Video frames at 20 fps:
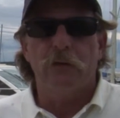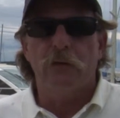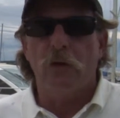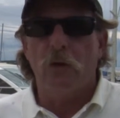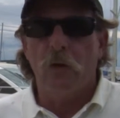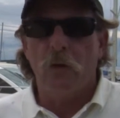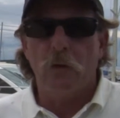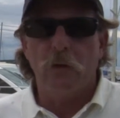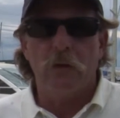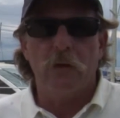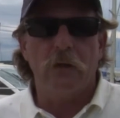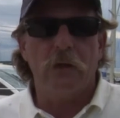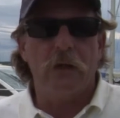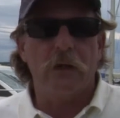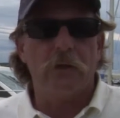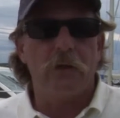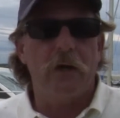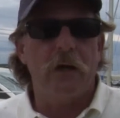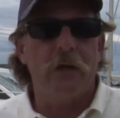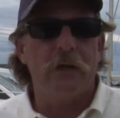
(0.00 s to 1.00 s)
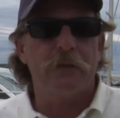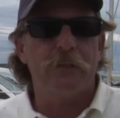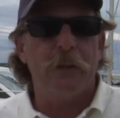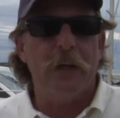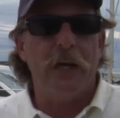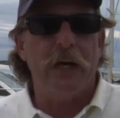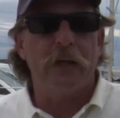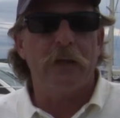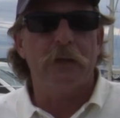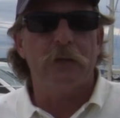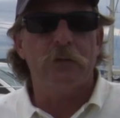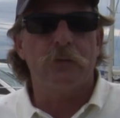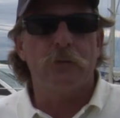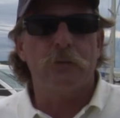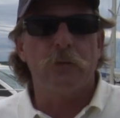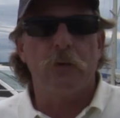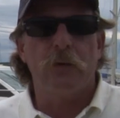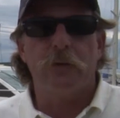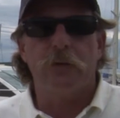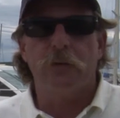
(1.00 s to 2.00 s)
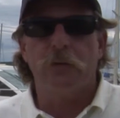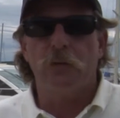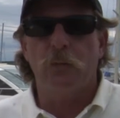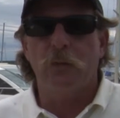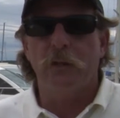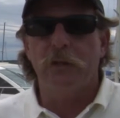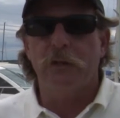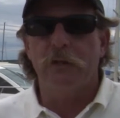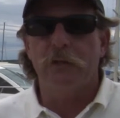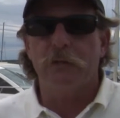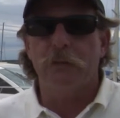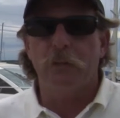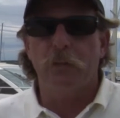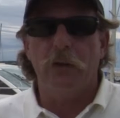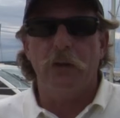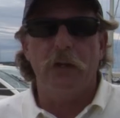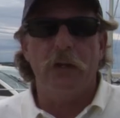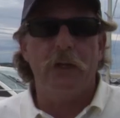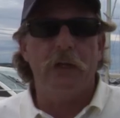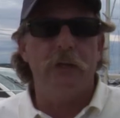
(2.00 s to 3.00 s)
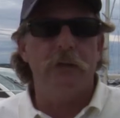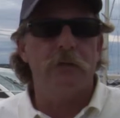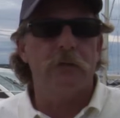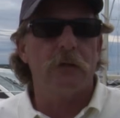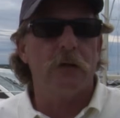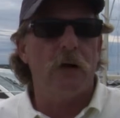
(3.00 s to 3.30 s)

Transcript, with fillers: total electronics package with twin displays,